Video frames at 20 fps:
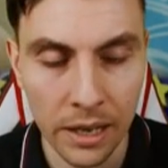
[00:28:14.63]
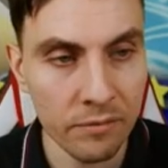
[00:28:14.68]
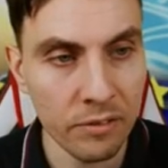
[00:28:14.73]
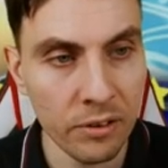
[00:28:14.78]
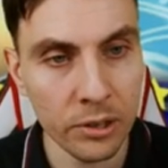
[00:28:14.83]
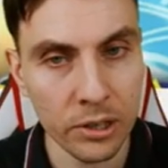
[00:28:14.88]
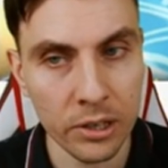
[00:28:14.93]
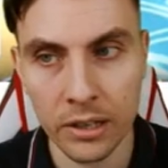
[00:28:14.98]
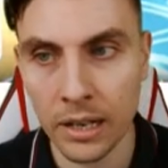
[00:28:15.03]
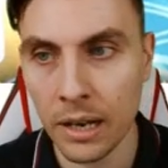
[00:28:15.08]

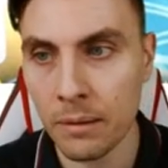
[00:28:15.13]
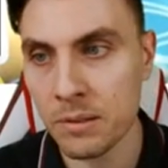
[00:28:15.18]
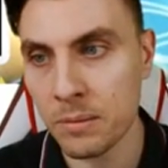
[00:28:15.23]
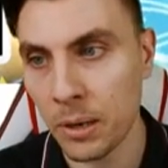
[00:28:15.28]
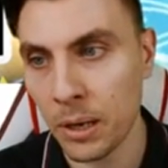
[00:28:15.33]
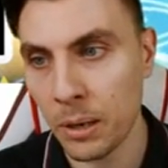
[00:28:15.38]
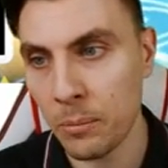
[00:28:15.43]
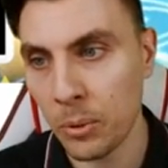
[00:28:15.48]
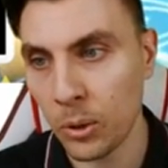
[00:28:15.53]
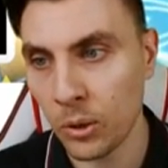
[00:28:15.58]
very good game to
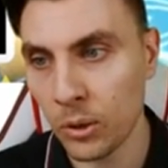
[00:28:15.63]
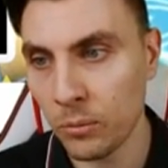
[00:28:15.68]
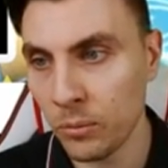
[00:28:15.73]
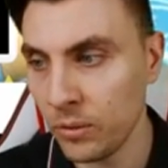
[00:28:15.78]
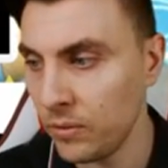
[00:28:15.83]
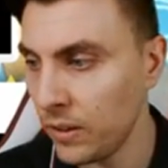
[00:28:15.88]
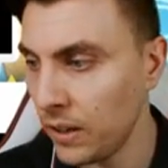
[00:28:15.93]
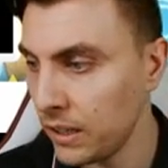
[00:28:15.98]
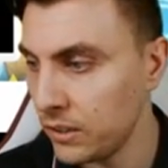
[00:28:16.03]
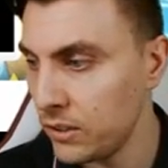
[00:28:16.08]
my opponent. We've
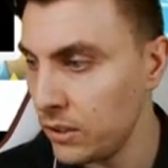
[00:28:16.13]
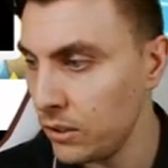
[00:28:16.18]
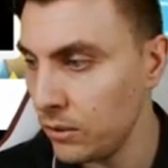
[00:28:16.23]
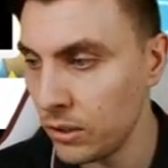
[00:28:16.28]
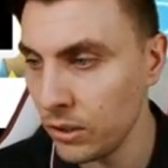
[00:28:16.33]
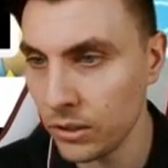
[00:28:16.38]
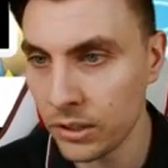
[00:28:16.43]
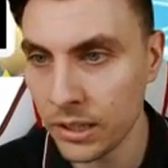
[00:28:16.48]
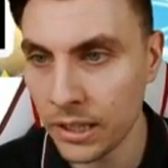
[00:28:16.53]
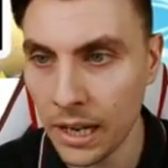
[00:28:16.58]
had two
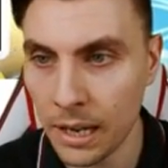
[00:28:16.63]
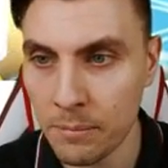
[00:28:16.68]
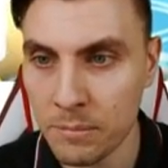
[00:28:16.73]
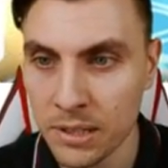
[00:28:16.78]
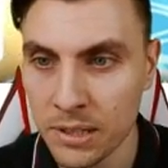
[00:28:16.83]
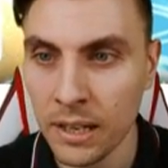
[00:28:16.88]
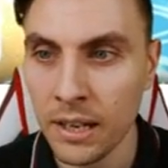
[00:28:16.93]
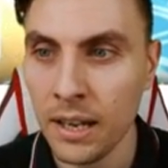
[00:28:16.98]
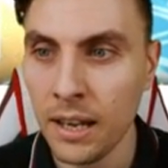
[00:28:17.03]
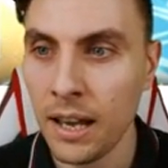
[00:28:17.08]
good games,
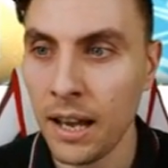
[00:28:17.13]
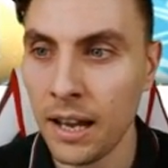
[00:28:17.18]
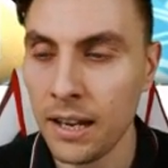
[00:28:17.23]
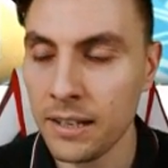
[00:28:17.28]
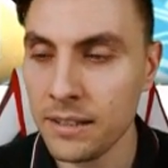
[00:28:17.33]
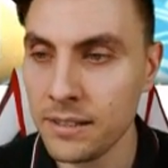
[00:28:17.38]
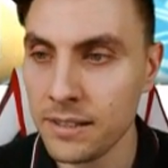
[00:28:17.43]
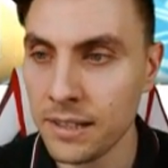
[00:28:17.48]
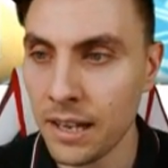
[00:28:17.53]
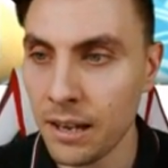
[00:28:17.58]

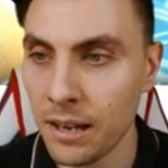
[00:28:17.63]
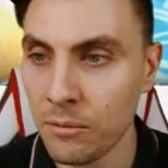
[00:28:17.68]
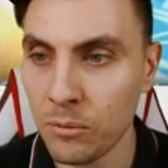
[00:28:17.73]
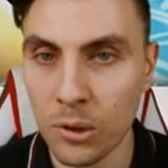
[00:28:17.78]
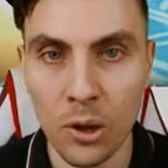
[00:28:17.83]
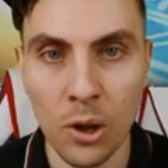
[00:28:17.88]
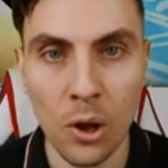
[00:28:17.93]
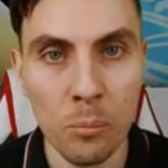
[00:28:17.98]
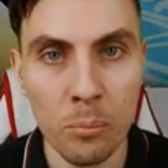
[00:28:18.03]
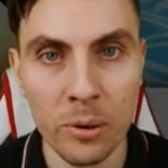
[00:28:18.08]
and uh, we'll
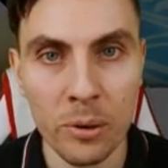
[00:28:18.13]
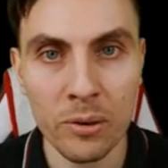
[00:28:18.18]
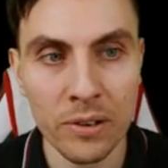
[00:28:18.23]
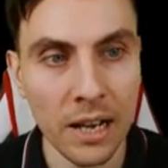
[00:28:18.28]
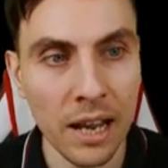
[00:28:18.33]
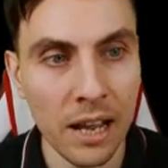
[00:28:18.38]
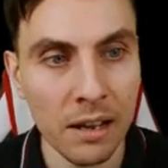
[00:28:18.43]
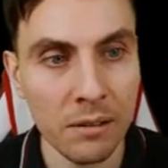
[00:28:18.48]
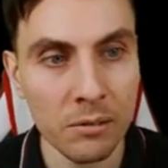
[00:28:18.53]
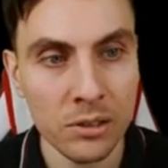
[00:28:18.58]
hop
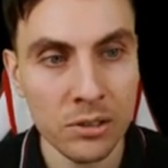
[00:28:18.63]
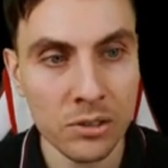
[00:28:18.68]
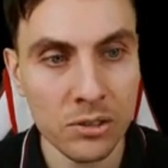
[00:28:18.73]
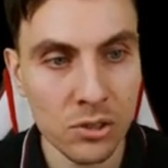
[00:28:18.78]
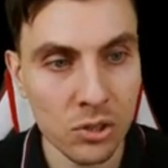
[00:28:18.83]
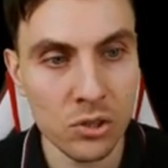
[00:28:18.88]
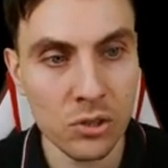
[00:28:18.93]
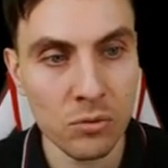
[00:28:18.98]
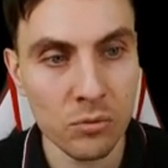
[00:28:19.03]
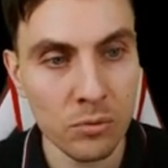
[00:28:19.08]
now
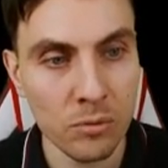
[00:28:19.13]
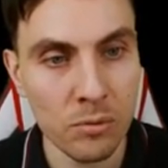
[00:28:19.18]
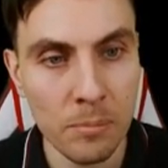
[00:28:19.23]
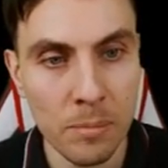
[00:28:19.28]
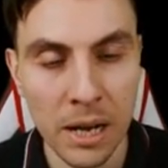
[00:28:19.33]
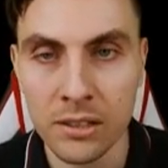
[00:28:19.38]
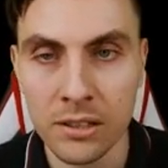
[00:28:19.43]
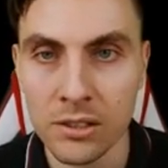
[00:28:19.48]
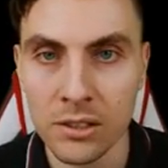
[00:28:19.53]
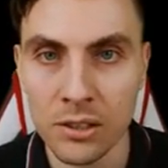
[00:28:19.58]
just to
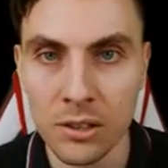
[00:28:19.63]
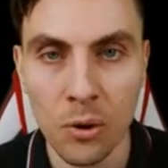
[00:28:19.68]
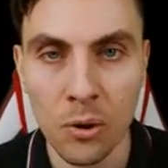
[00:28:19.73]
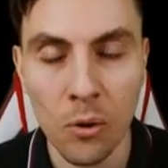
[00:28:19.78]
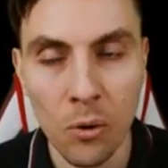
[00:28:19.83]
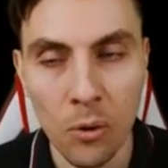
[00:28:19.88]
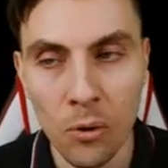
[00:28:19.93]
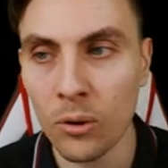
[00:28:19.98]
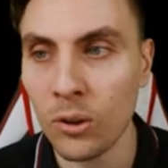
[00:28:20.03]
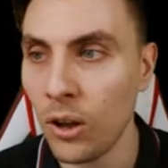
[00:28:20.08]
remind you
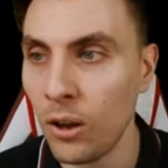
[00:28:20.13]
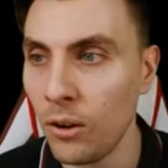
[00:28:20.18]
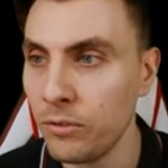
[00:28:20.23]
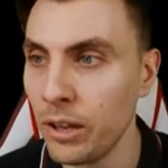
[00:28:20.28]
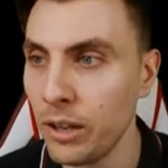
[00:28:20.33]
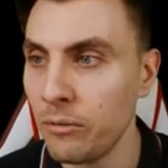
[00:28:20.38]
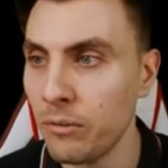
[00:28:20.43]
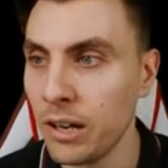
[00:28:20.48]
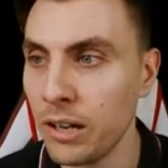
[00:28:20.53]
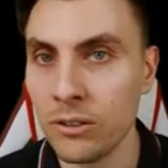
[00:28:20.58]
all of
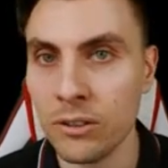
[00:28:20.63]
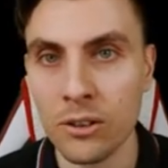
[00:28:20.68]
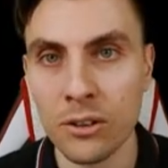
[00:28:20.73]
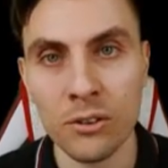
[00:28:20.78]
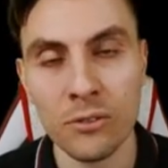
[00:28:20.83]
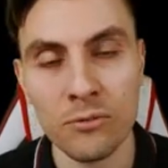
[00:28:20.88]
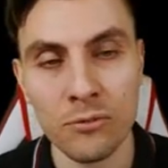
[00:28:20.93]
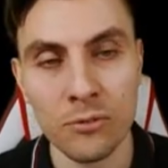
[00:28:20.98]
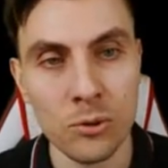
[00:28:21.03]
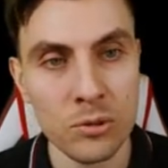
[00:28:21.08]
that rental
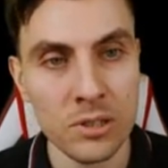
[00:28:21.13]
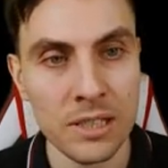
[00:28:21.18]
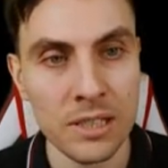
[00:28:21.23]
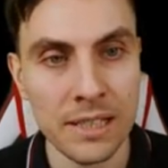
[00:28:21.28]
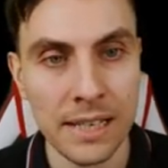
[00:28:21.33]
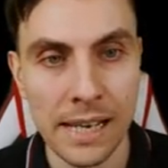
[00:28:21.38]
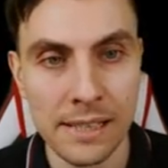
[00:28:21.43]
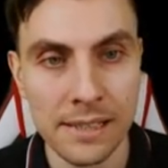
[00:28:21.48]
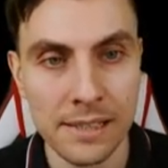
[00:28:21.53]
code for today's